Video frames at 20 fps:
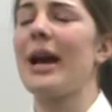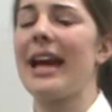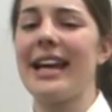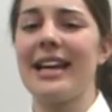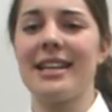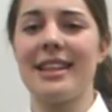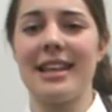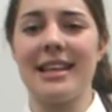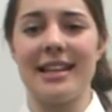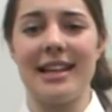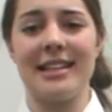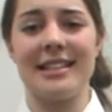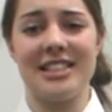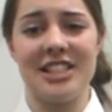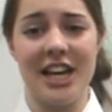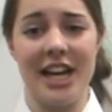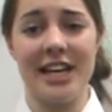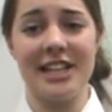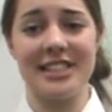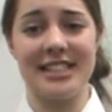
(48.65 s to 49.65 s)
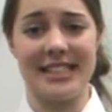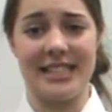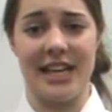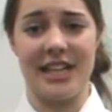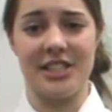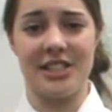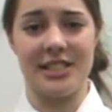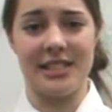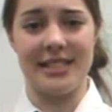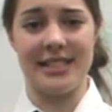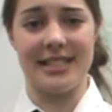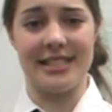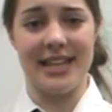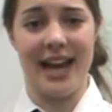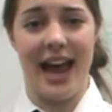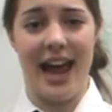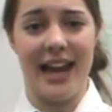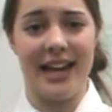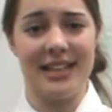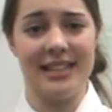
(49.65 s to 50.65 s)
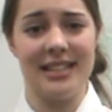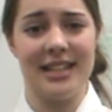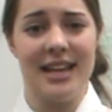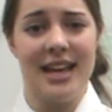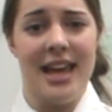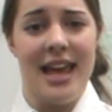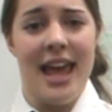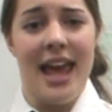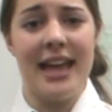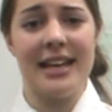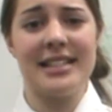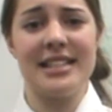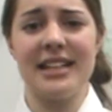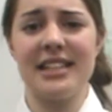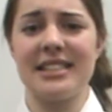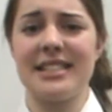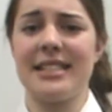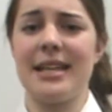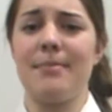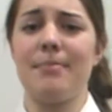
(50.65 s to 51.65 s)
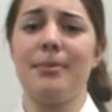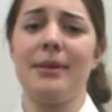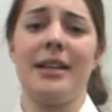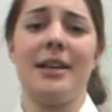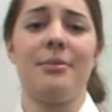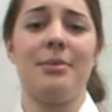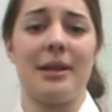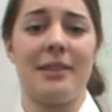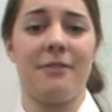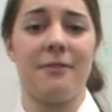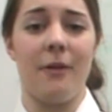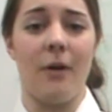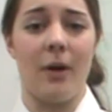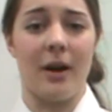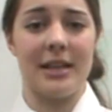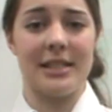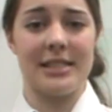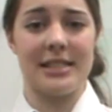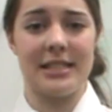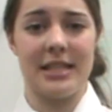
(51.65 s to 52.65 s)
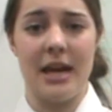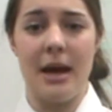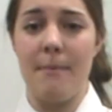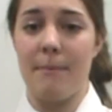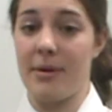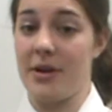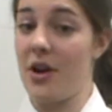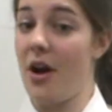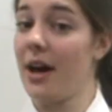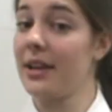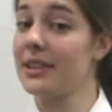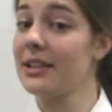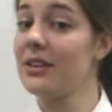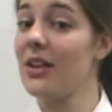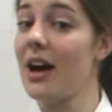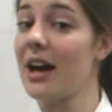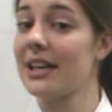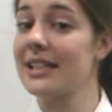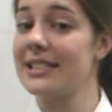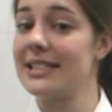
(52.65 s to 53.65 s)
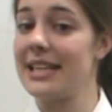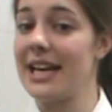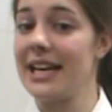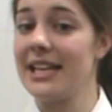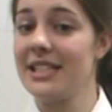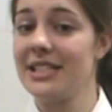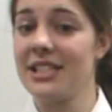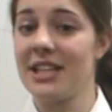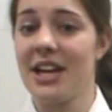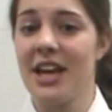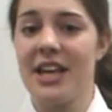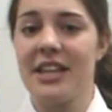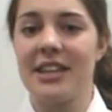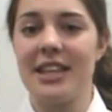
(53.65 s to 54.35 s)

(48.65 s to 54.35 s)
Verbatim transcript: way that a chain stitch is designed, it tears simply with force, but not the lock stitch.